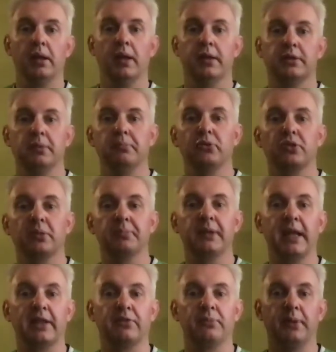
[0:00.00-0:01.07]
It's a Muslim
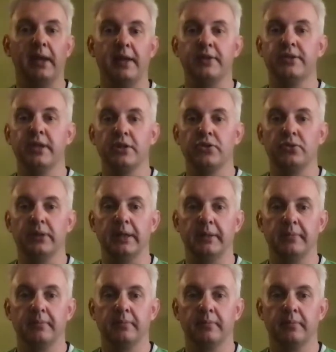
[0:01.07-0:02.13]
text from the 8th century.
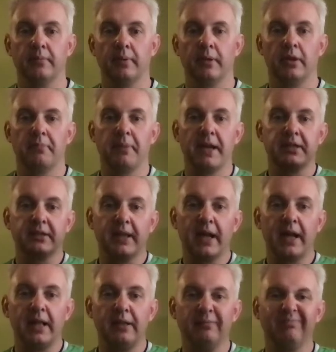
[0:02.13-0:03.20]

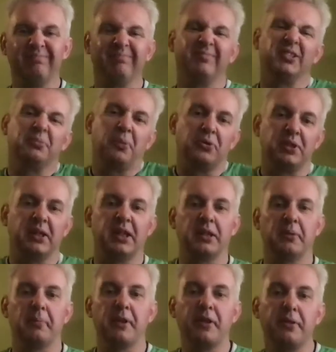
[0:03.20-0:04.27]
Pascal, suppose he did
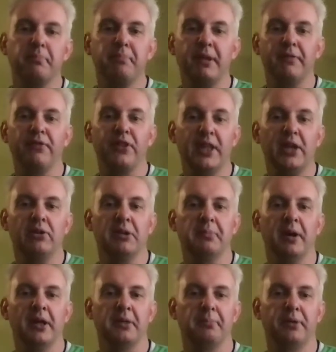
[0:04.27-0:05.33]
a bit of theory
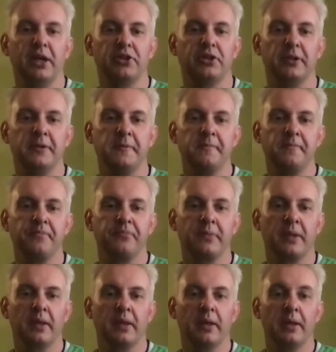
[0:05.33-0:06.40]
behind the pressure.
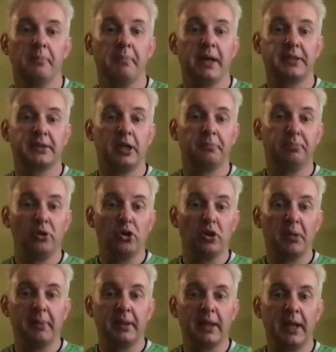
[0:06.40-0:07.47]
Pascal
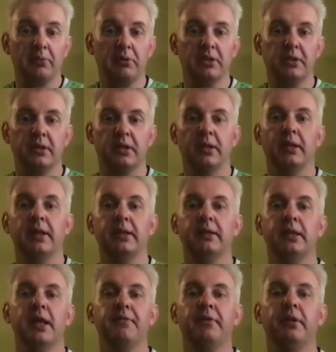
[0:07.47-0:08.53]
programming language, he
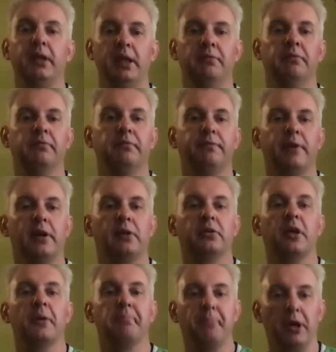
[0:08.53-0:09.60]
never even filed
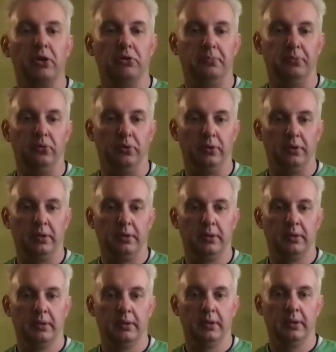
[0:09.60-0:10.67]
a bug report.
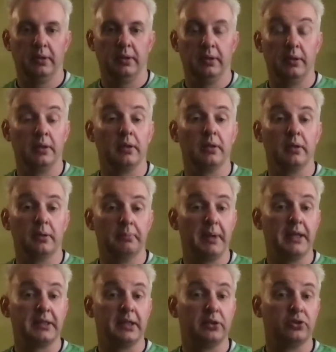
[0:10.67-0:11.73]

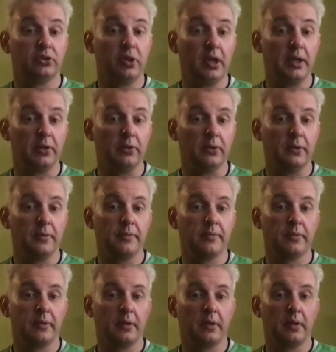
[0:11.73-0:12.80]
Pascal's triangle,
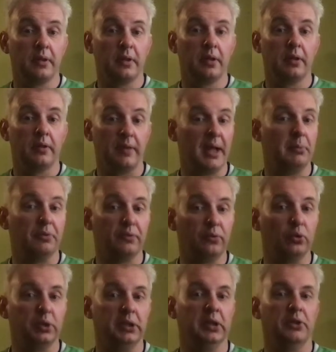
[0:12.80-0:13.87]
that was
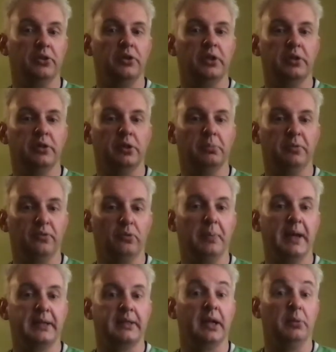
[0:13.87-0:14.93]
1400 years old before
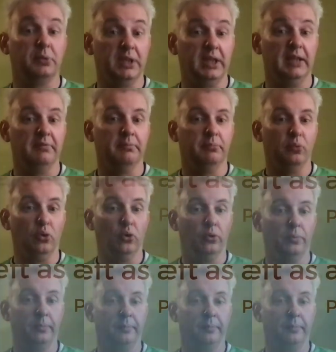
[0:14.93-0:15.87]
Pascal was even born.